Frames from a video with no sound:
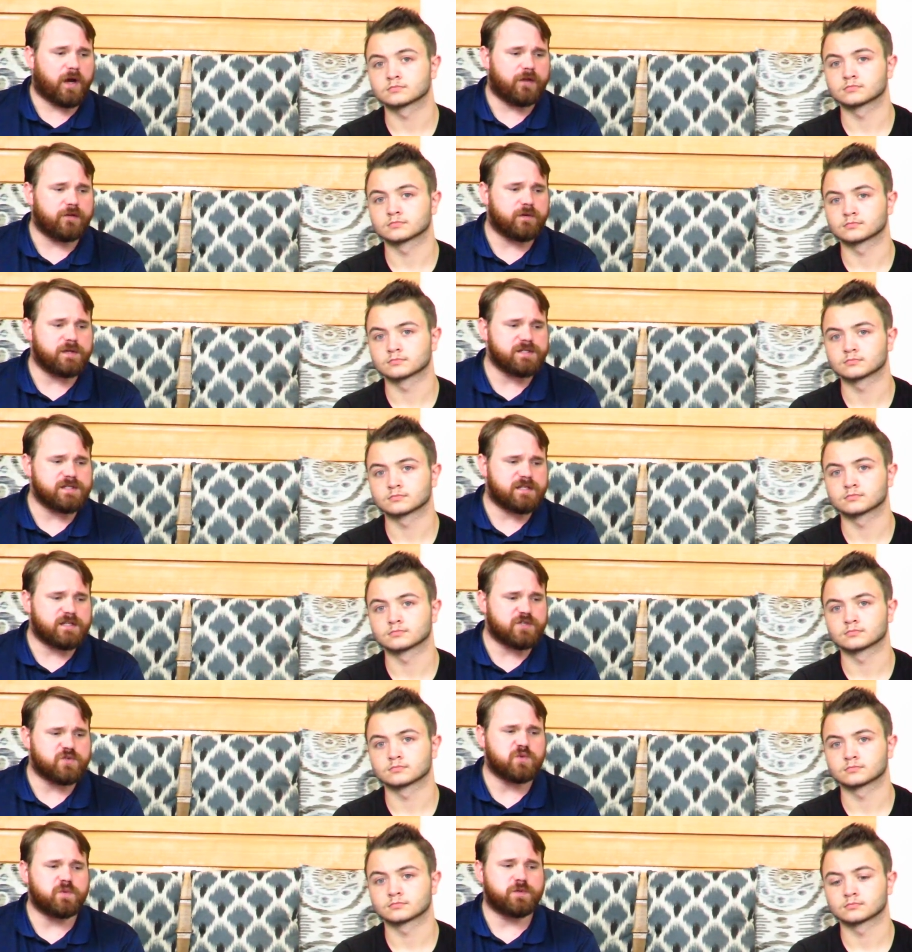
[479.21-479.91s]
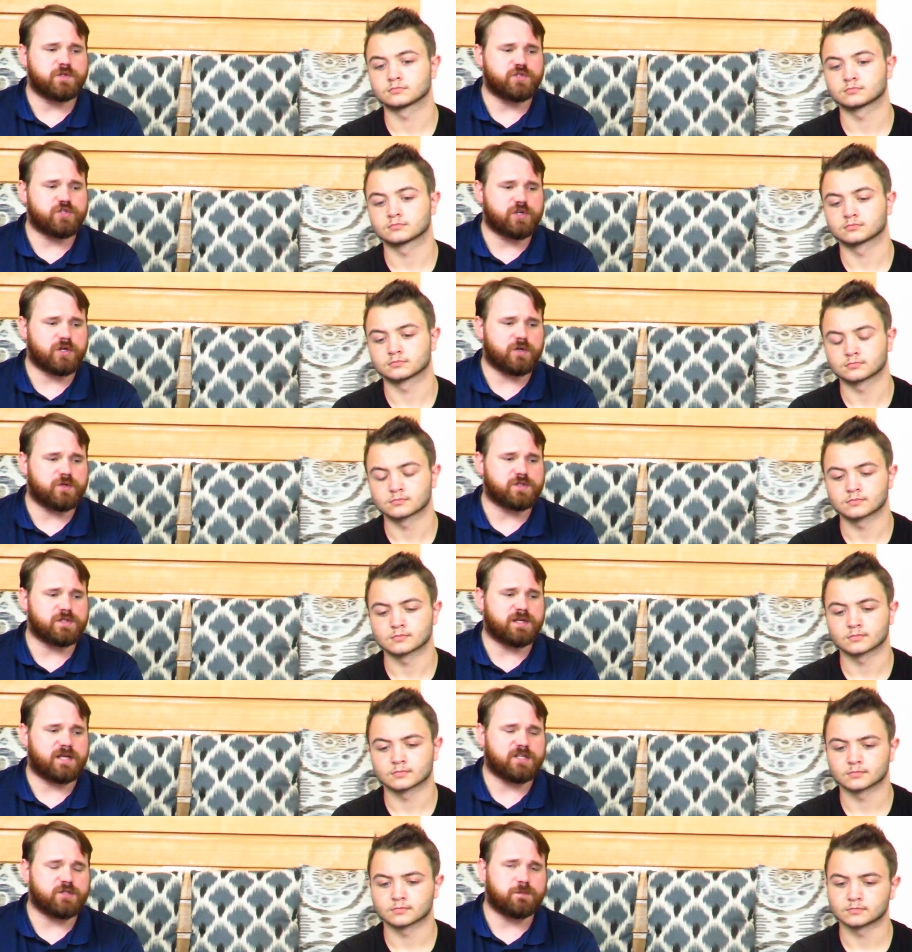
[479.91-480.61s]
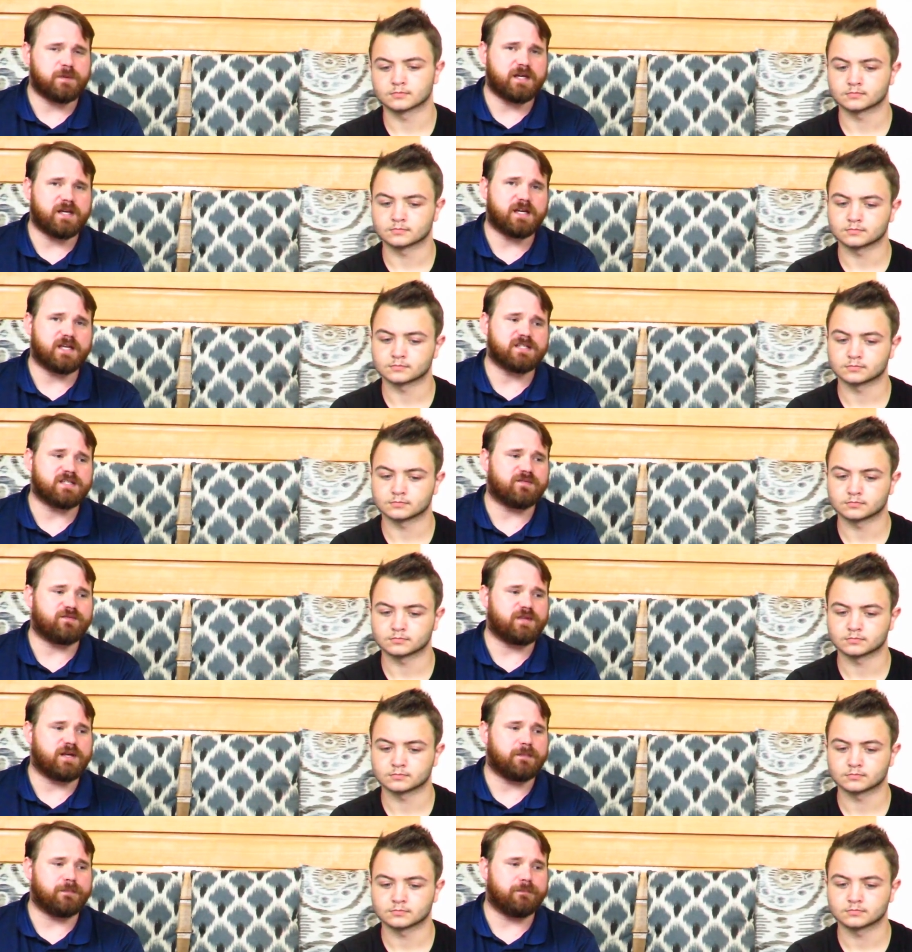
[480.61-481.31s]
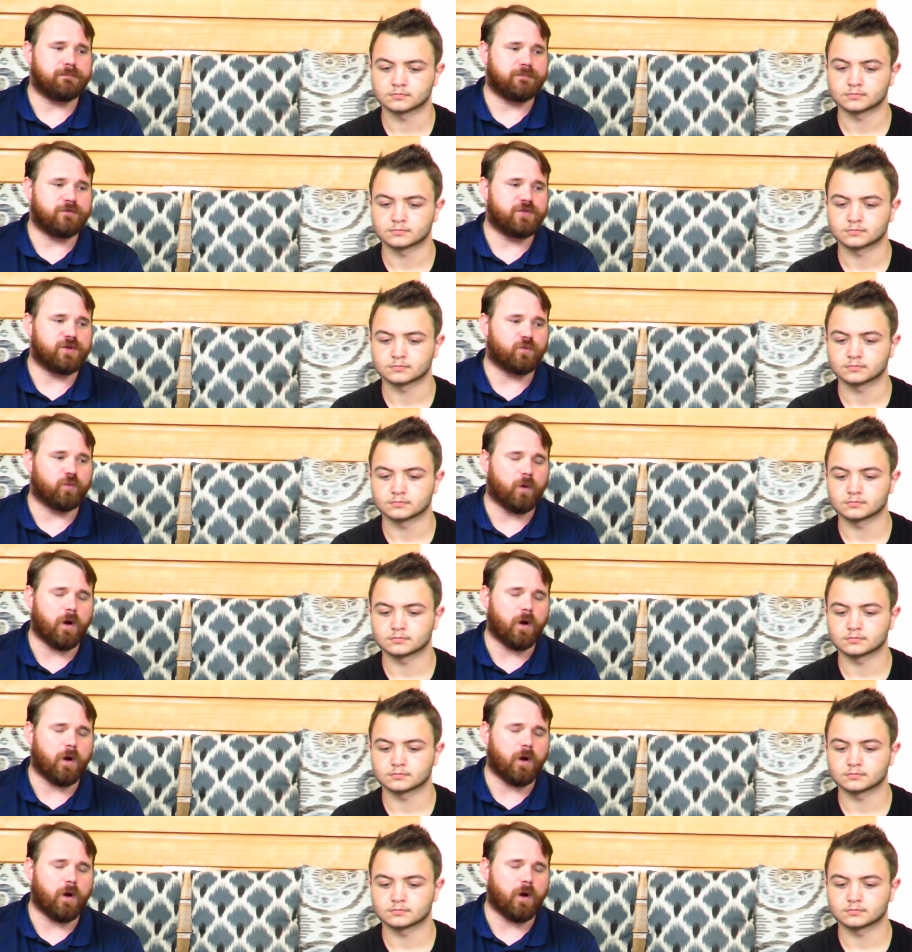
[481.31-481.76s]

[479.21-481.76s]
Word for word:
Speaker 1: Uh, the reason this one was chosen is because of the um, the